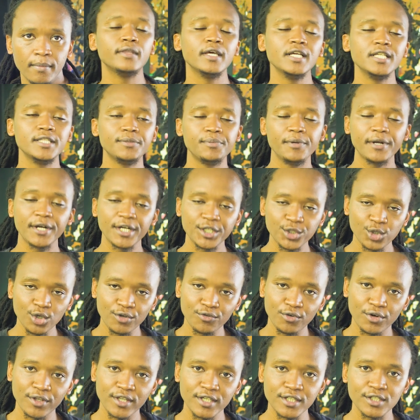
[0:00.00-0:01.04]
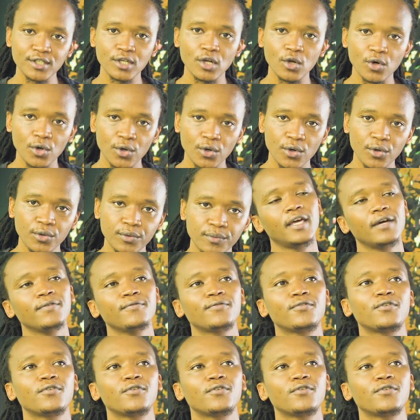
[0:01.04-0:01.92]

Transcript: The inspiration for this logo came